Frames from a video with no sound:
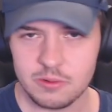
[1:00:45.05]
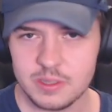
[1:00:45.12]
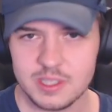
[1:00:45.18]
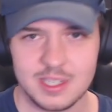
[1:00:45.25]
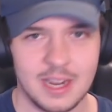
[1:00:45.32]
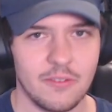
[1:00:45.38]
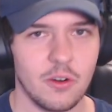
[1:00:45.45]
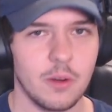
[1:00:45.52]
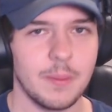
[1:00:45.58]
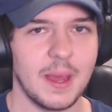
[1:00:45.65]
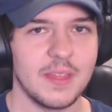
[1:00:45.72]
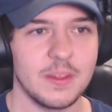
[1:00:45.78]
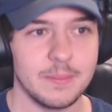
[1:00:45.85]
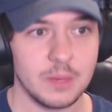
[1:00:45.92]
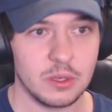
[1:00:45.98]
It's never
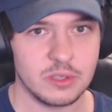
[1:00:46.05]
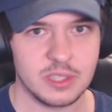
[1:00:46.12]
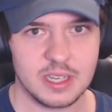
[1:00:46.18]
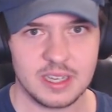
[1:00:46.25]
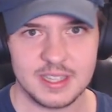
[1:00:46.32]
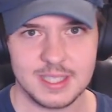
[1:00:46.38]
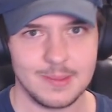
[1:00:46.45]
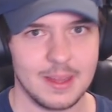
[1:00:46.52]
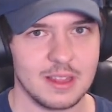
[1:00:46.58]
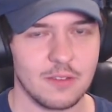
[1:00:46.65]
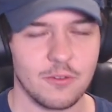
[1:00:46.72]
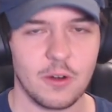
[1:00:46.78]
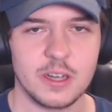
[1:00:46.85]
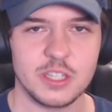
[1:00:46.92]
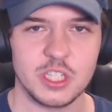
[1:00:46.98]
about the music. It's about the
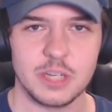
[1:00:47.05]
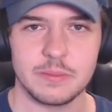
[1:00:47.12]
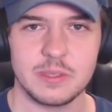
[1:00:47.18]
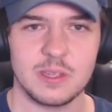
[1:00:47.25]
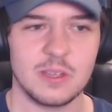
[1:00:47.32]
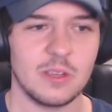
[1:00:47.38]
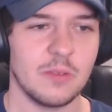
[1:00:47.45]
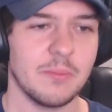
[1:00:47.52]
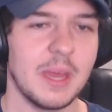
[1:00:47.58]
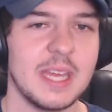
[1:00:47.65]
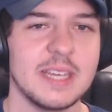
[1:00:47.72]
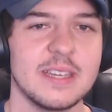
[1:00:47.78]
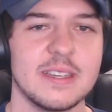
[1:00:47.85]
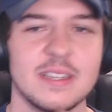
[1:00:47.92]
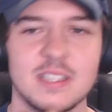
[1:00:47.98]
friendships that you make.